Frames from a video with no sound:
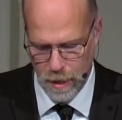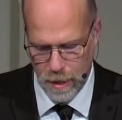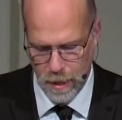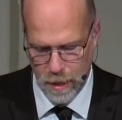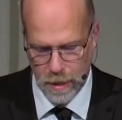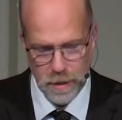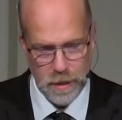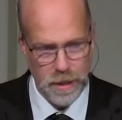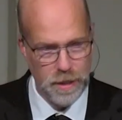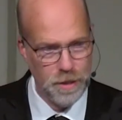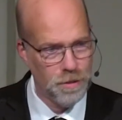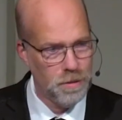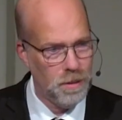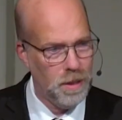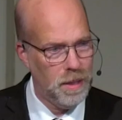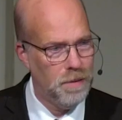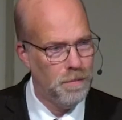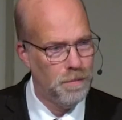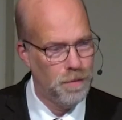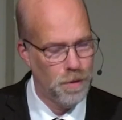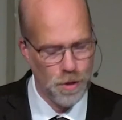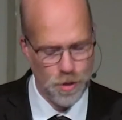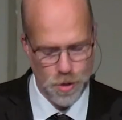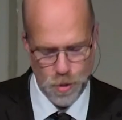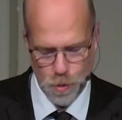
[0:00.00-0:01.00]
Literally,
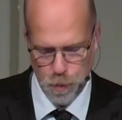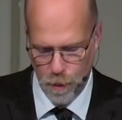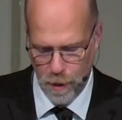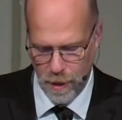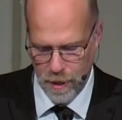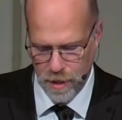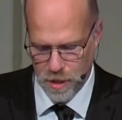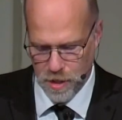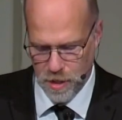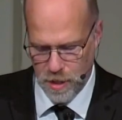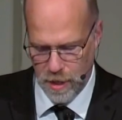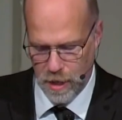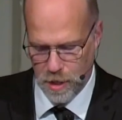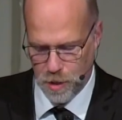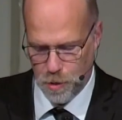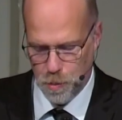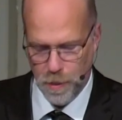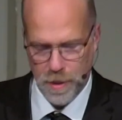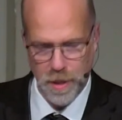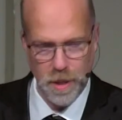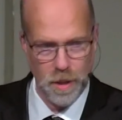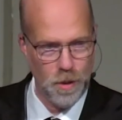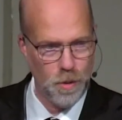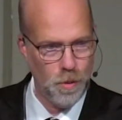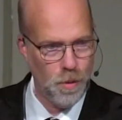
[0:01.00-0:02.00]
verse 1 says, when
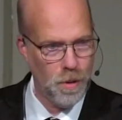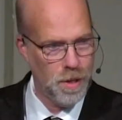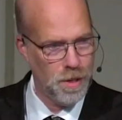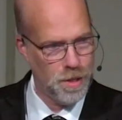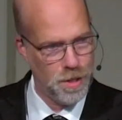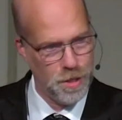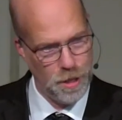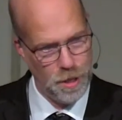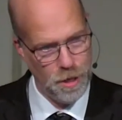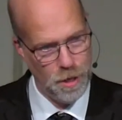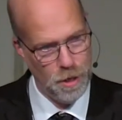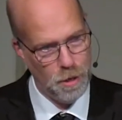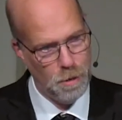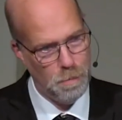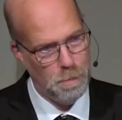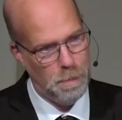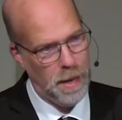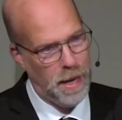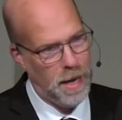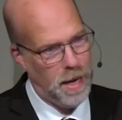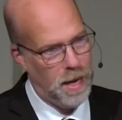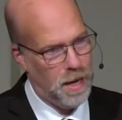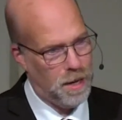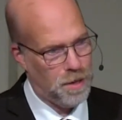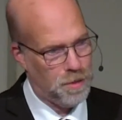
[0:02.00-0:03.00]
the Lord turned
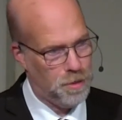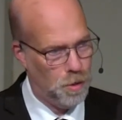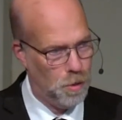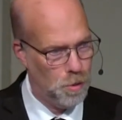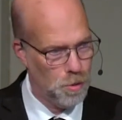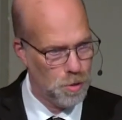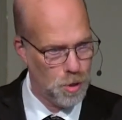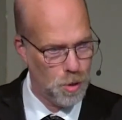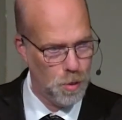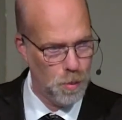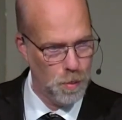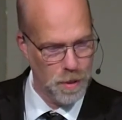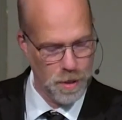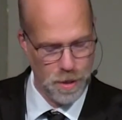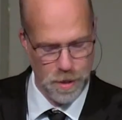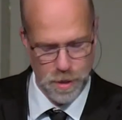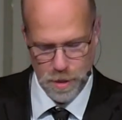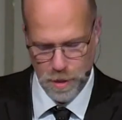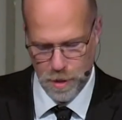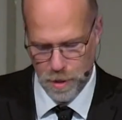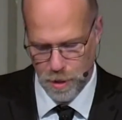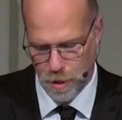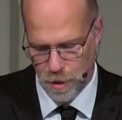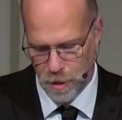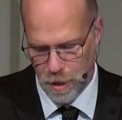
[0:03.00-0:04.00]
back those who were
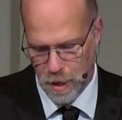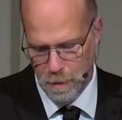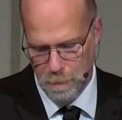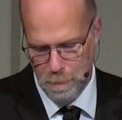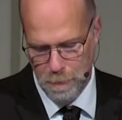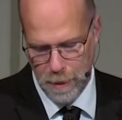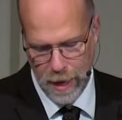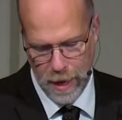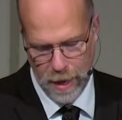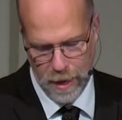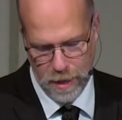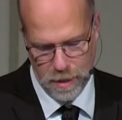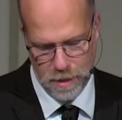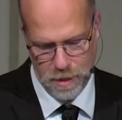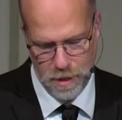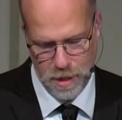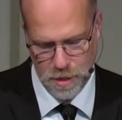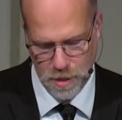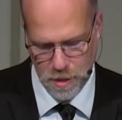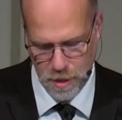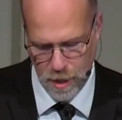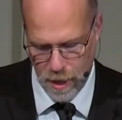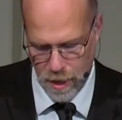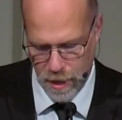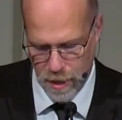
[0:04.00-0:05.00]
turning back to
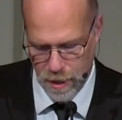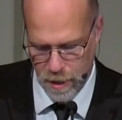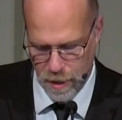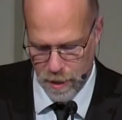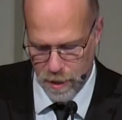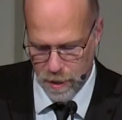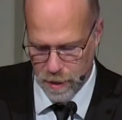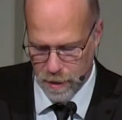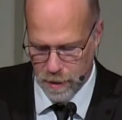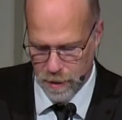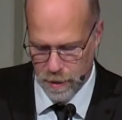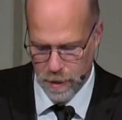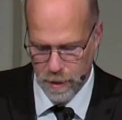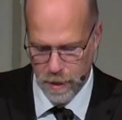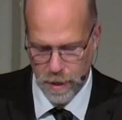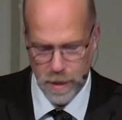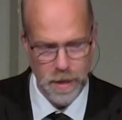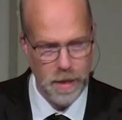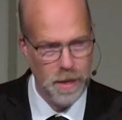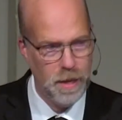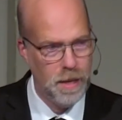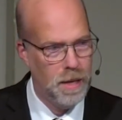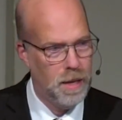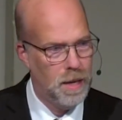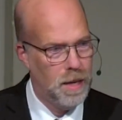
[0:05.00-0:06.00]
Zion.
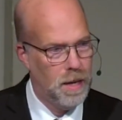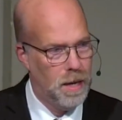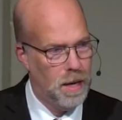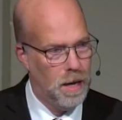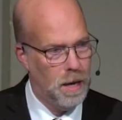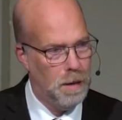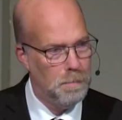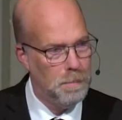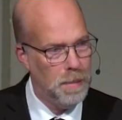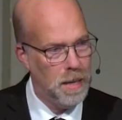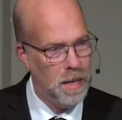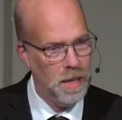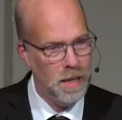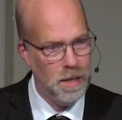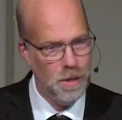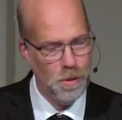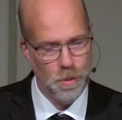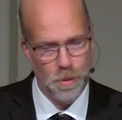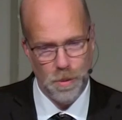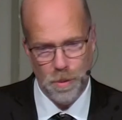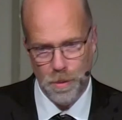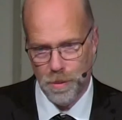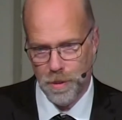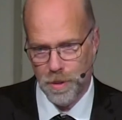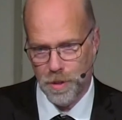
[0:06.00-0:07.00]
Many
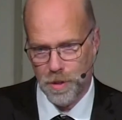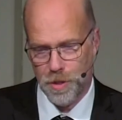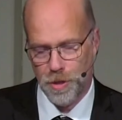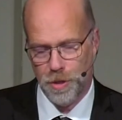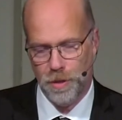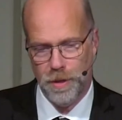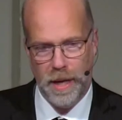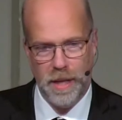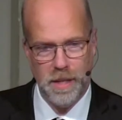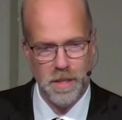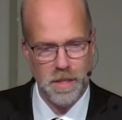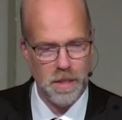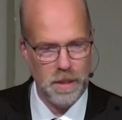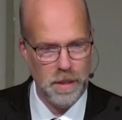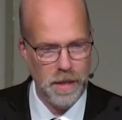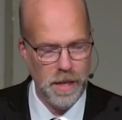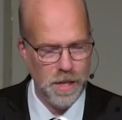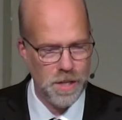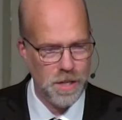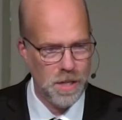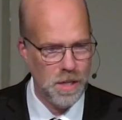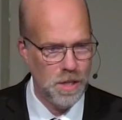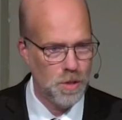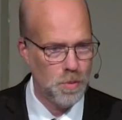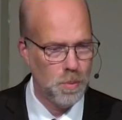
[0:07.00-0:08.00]
older
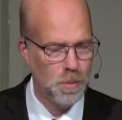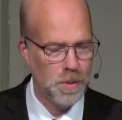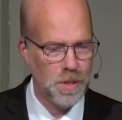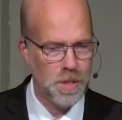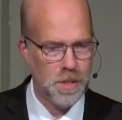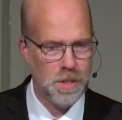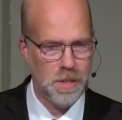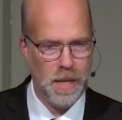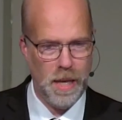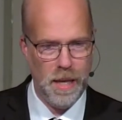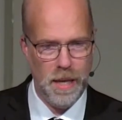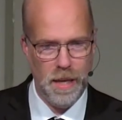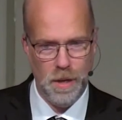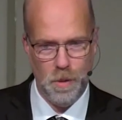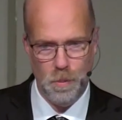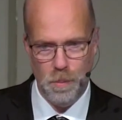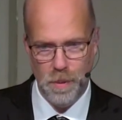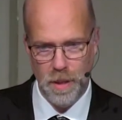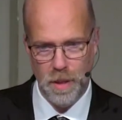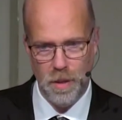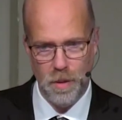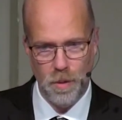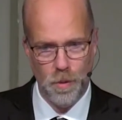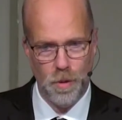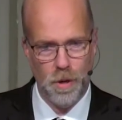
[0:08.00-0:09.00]
translations will say, when
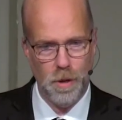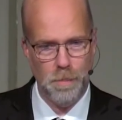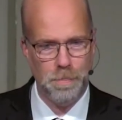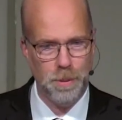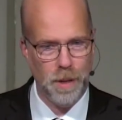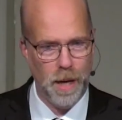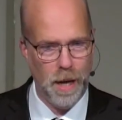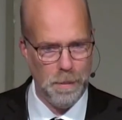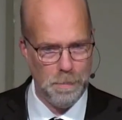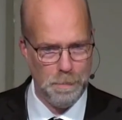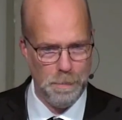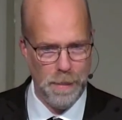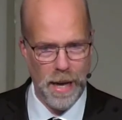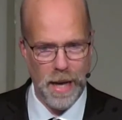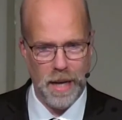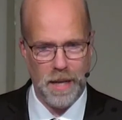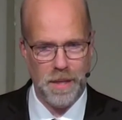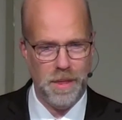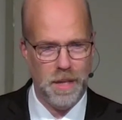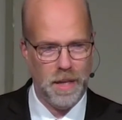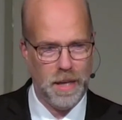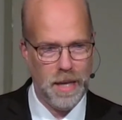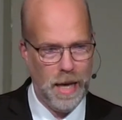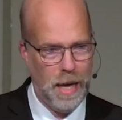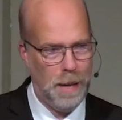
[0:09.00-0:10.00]
the Lord brought back
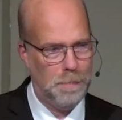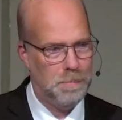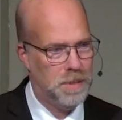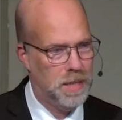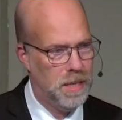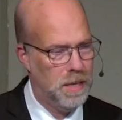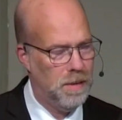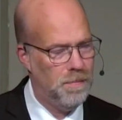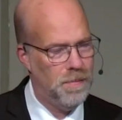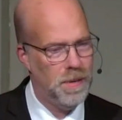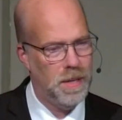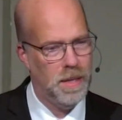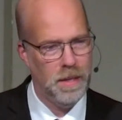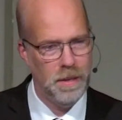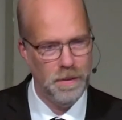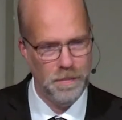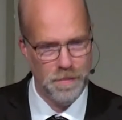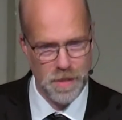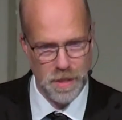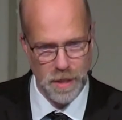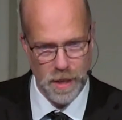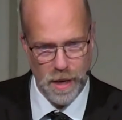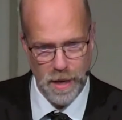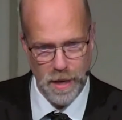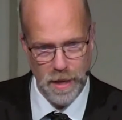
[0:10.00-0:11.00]
the captivity of
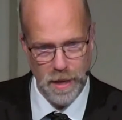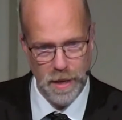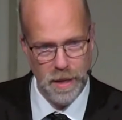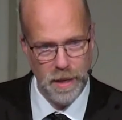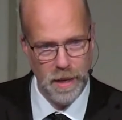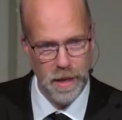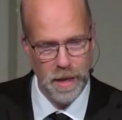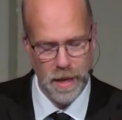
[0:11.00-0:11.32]
Zion.